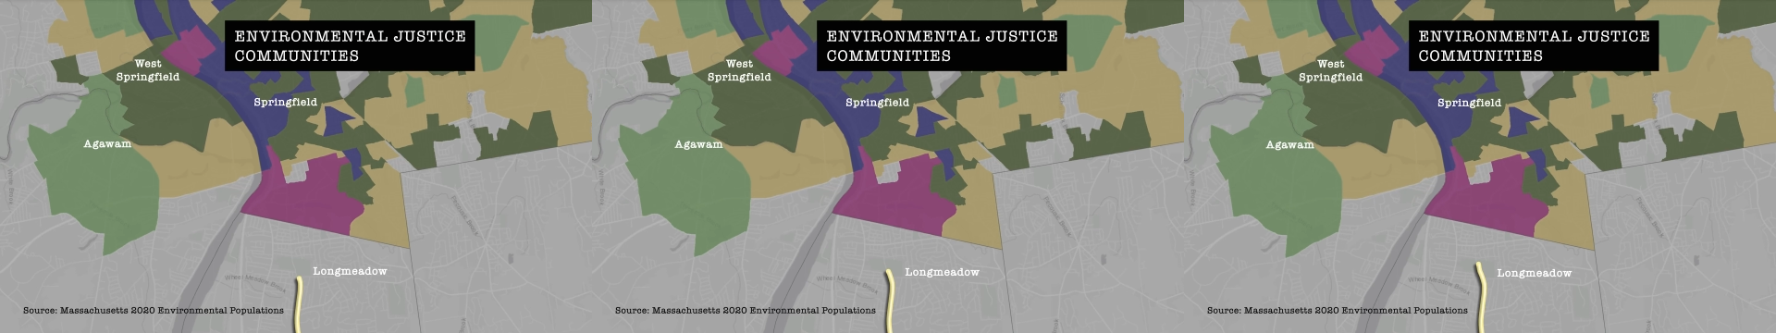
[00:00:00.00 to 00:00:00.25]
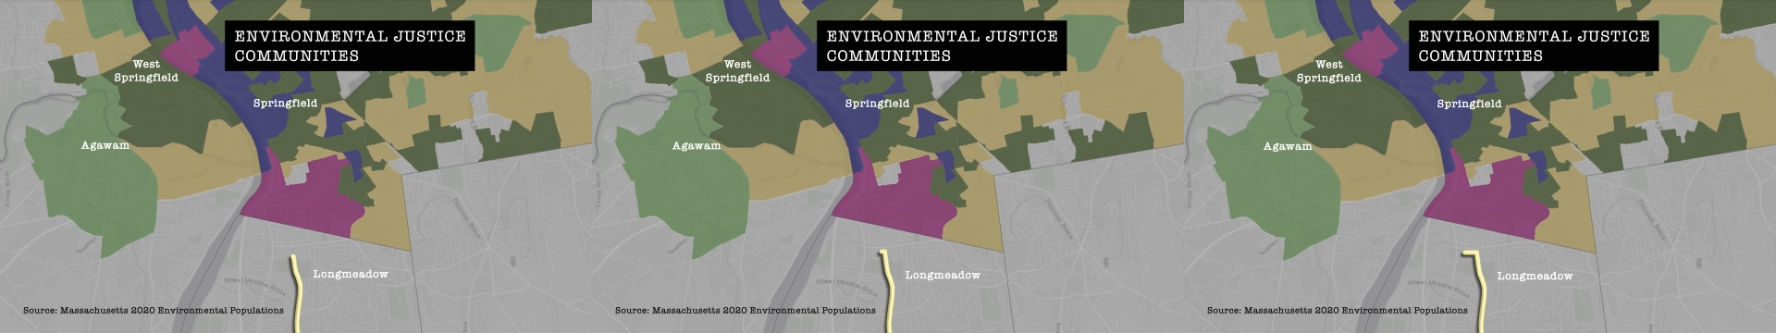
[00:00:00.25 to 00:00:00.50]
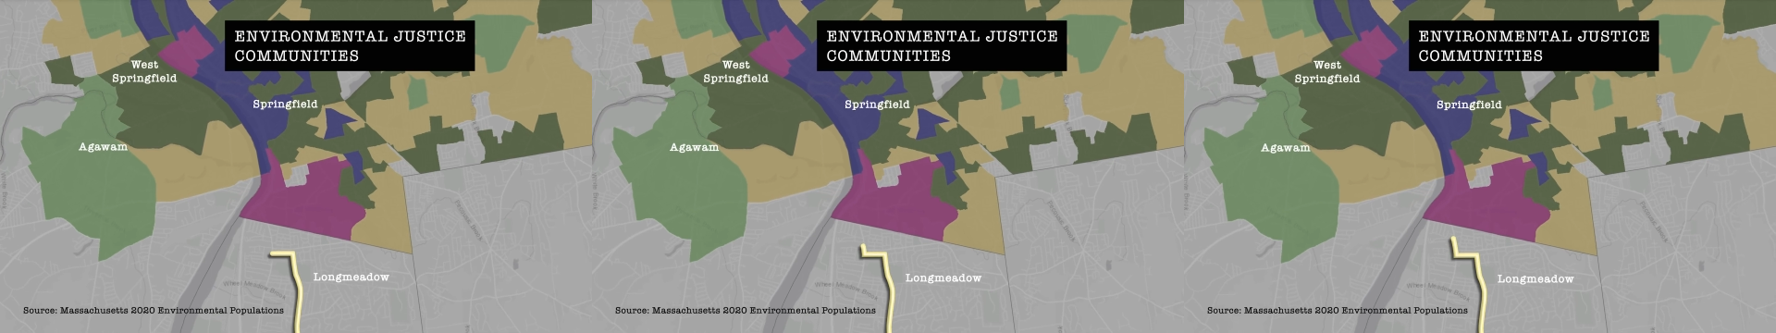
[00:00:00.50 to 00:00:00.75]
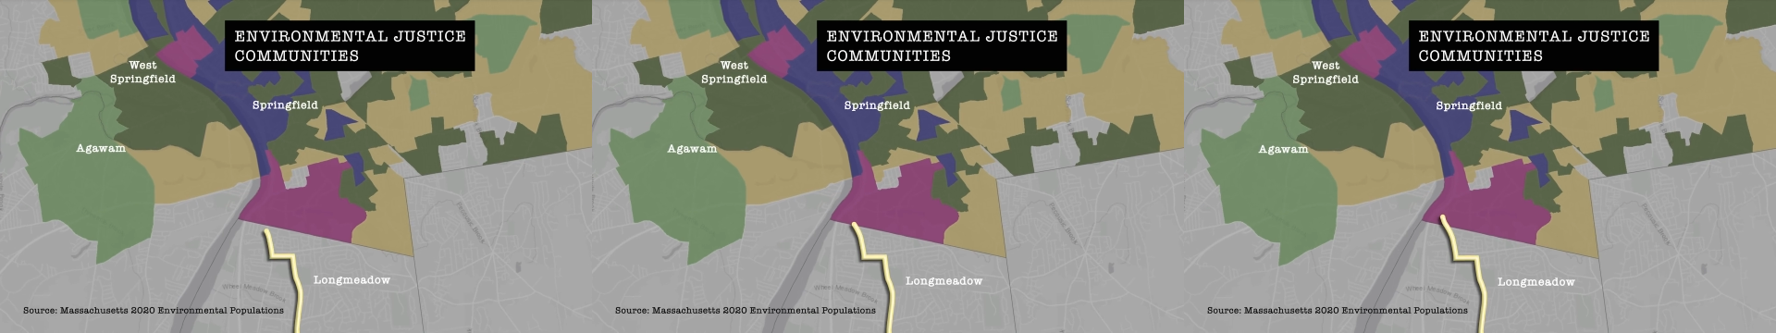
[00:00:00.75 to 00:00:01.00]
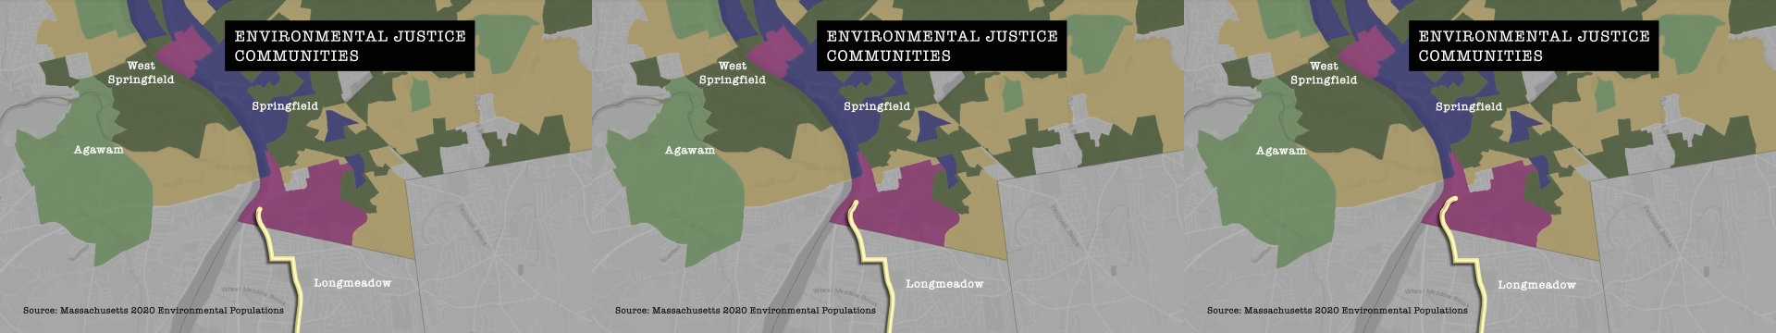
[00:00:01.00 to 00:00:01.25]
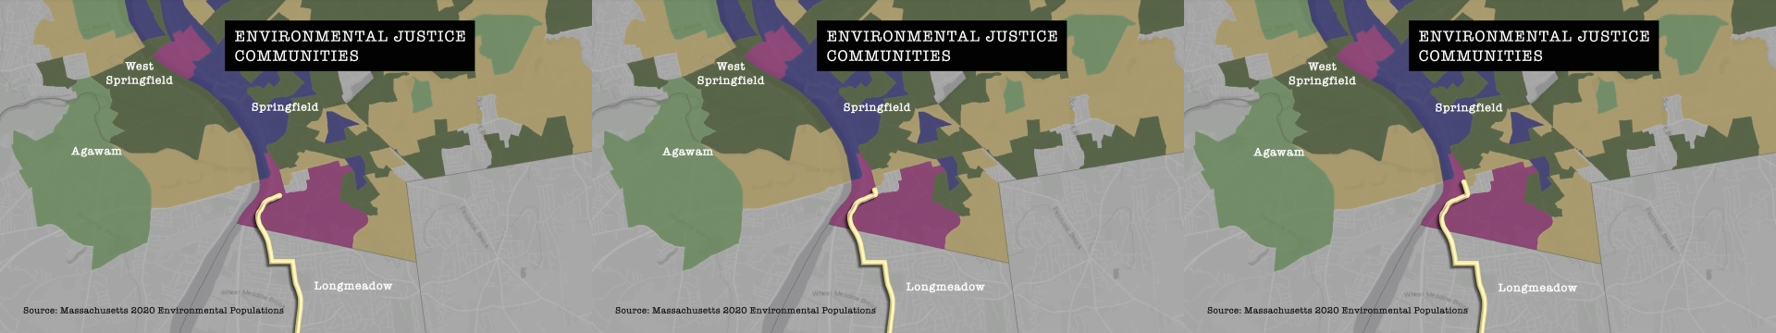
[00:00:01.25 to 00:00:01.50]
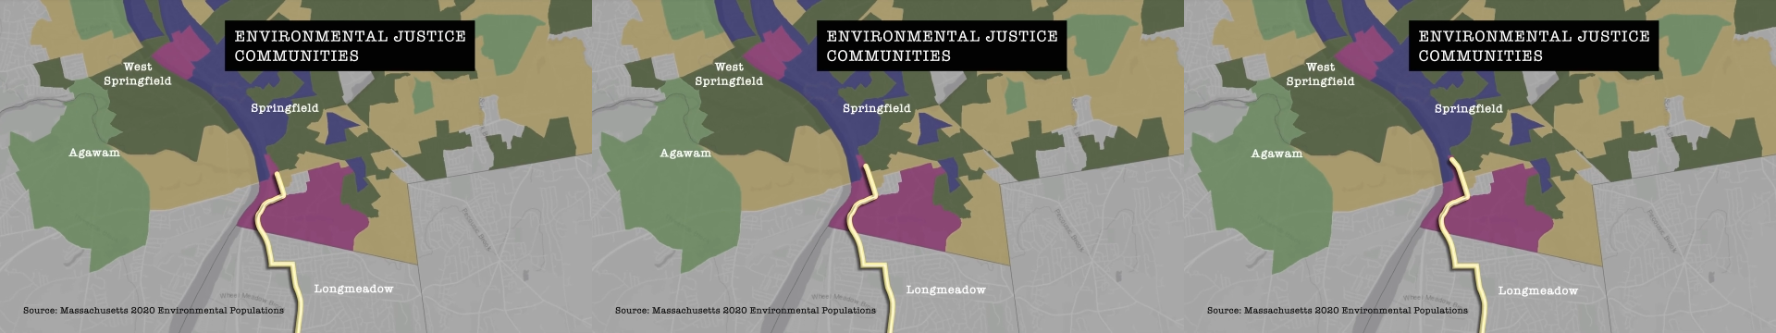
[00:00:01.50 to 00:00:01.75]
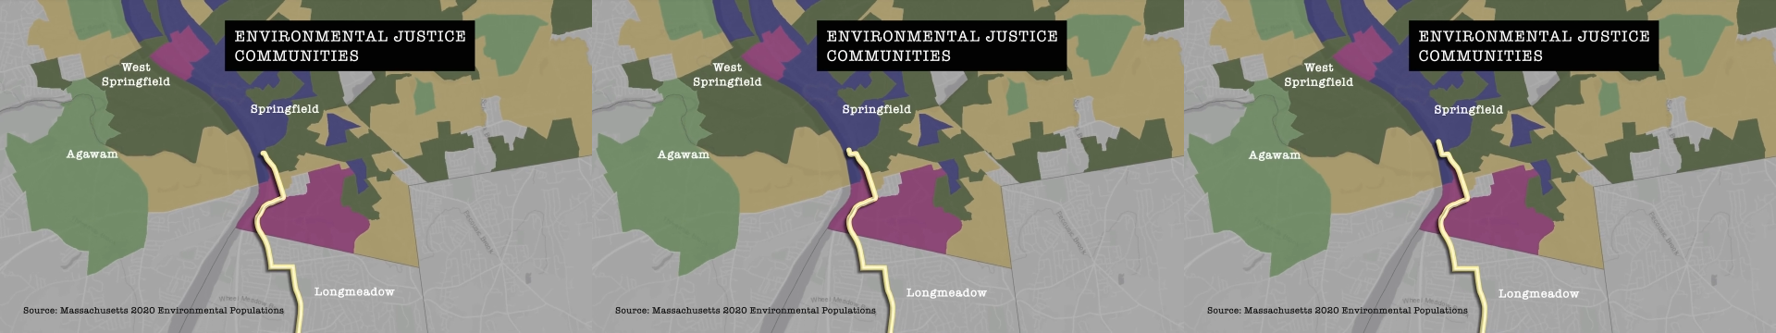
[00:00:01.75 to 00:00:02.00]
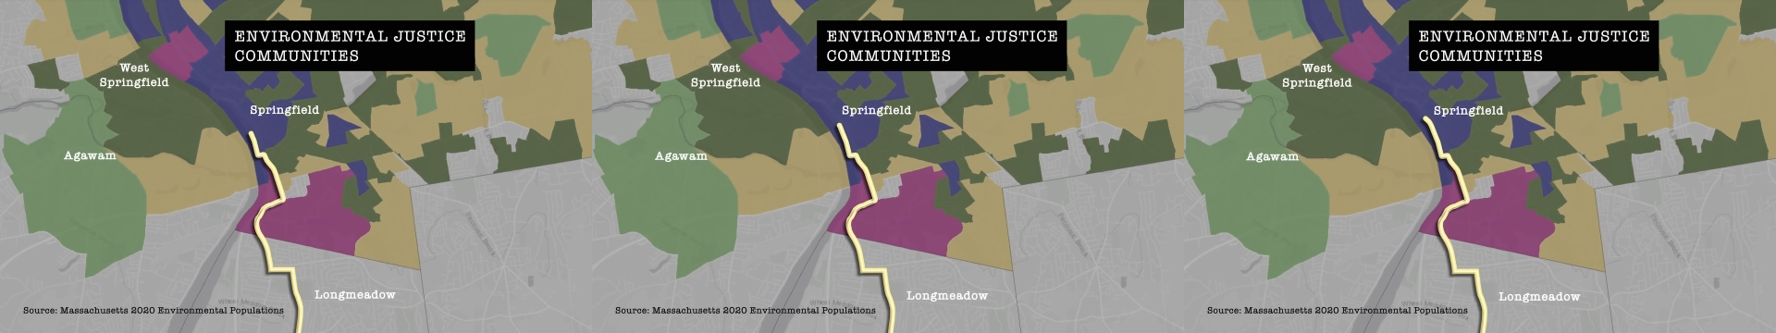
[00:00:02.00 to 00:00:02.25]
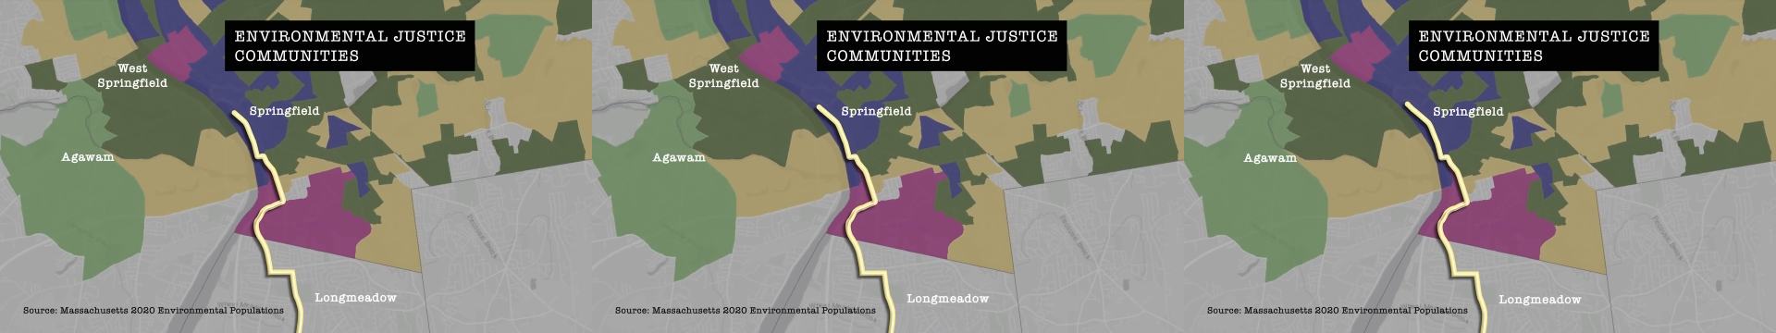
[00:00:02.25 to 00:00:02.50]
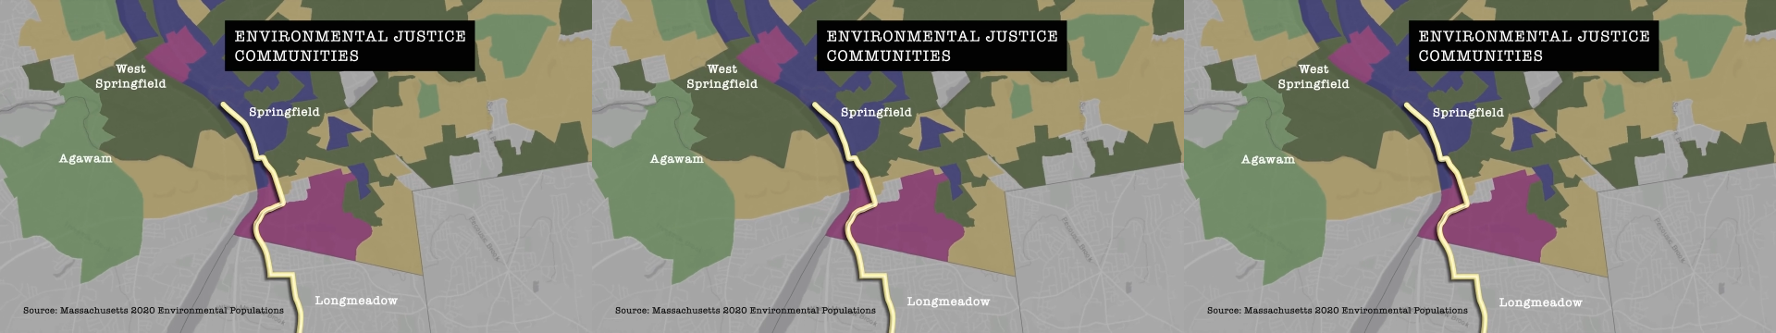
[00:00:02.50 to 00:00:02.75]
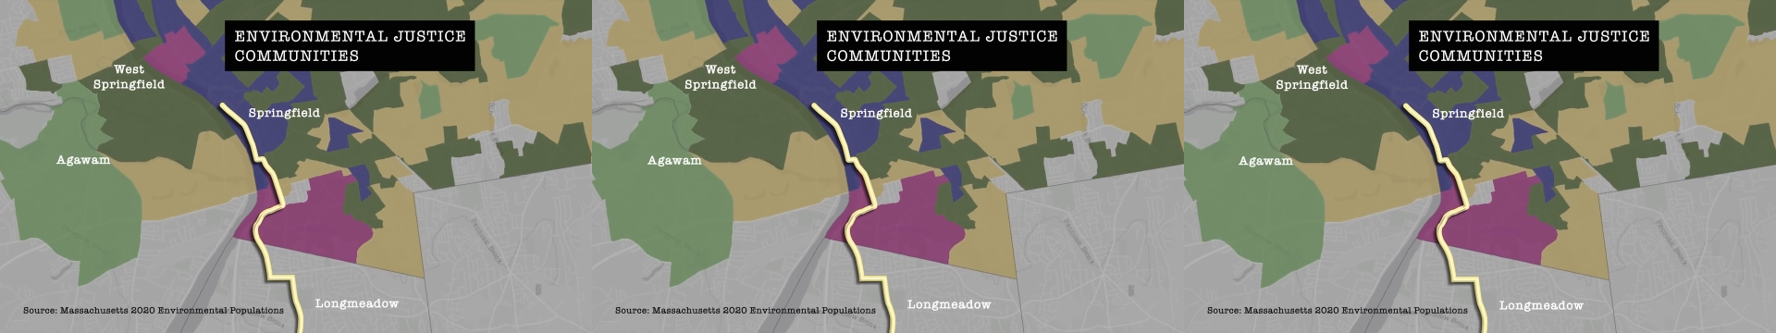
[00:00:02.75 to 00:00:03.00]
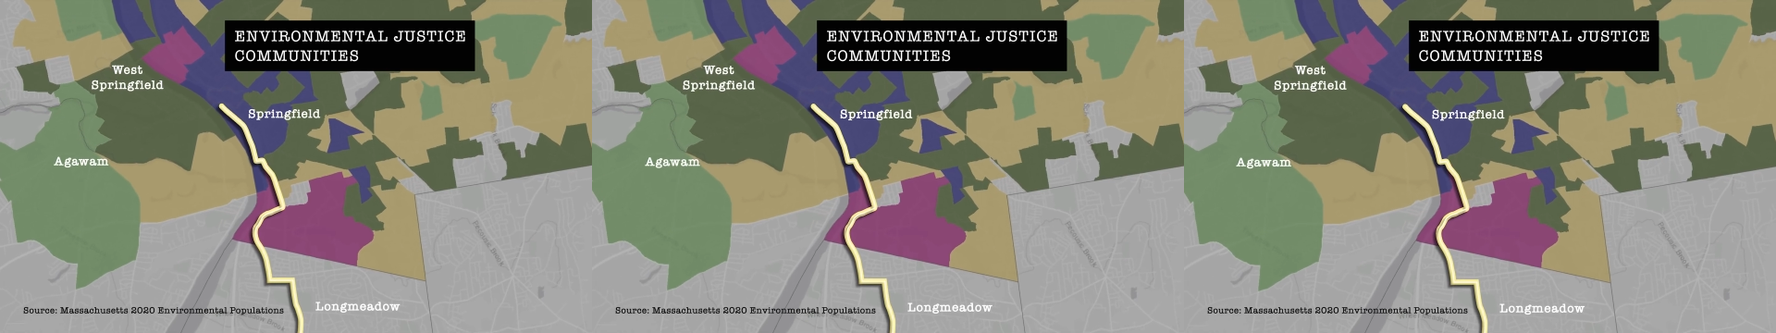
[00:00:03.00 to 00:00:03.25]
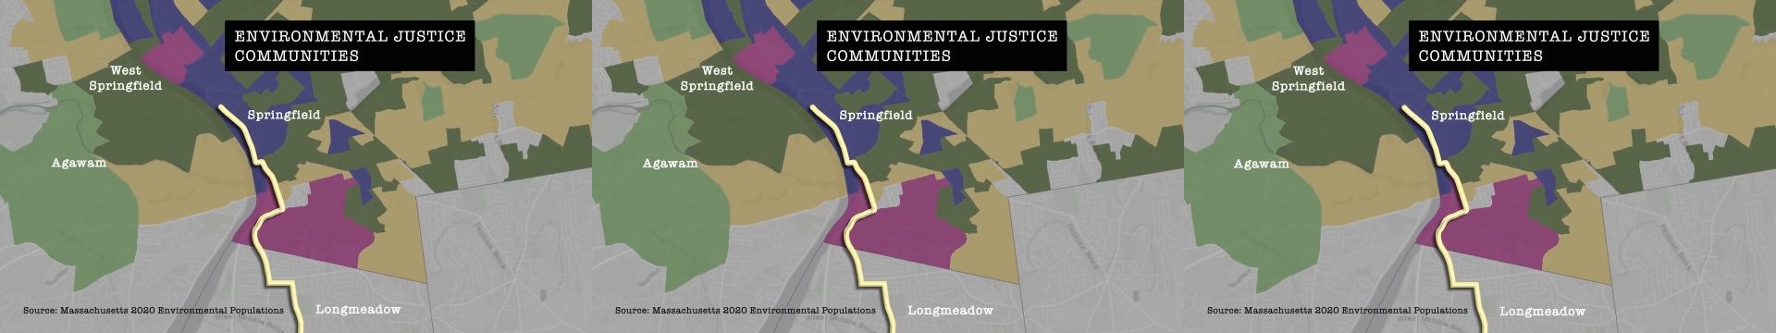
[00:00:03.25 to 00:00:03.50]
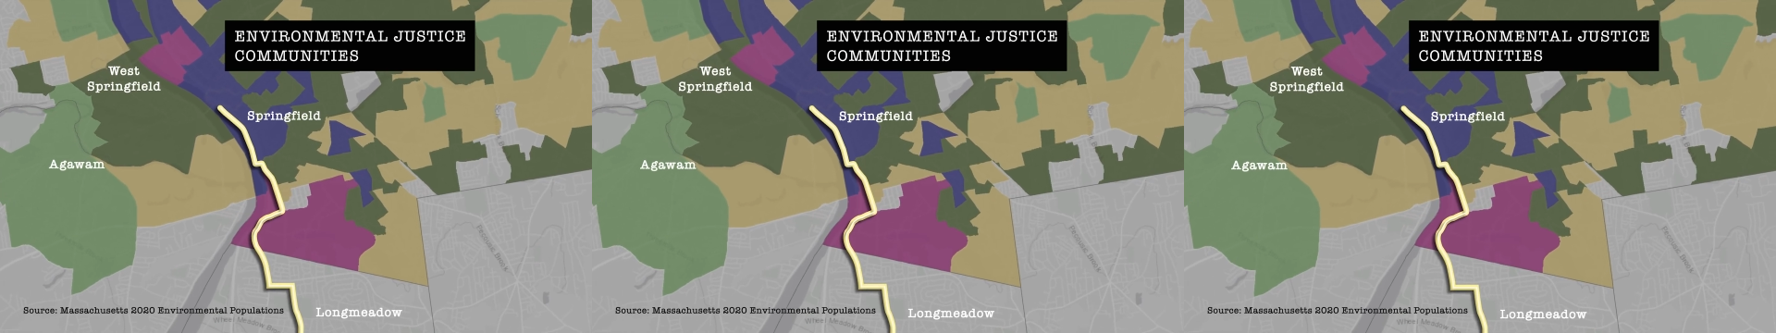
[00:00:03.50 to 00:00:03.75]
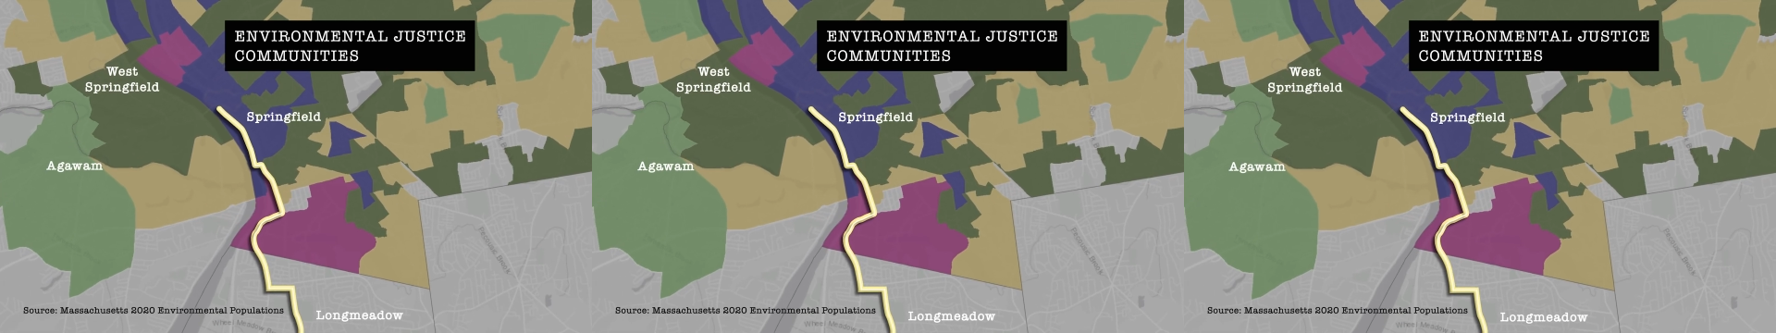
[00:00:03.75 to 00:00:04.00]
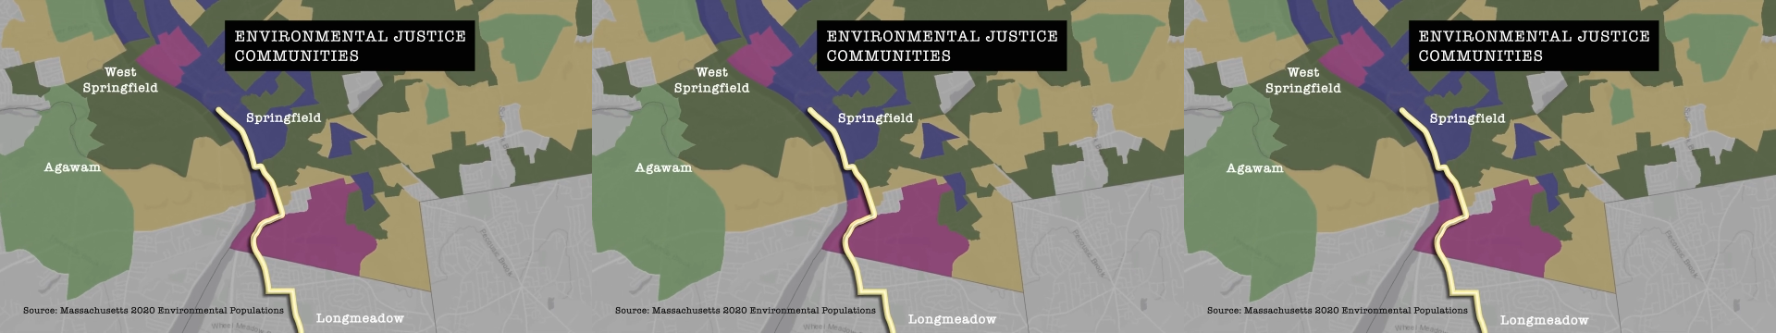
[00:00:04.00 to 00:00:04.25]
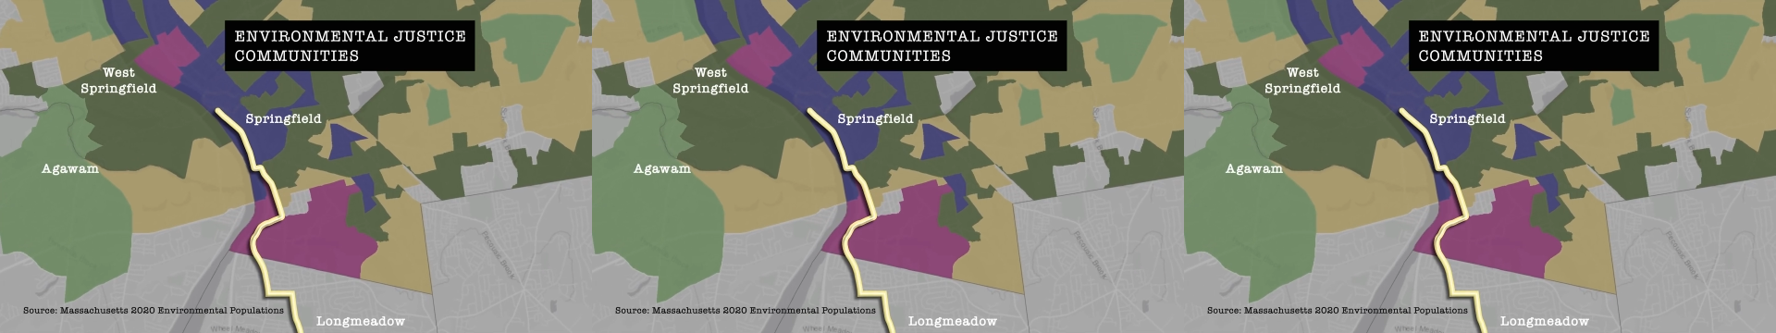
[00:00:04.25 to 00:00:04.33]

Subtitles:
(no speaker visible)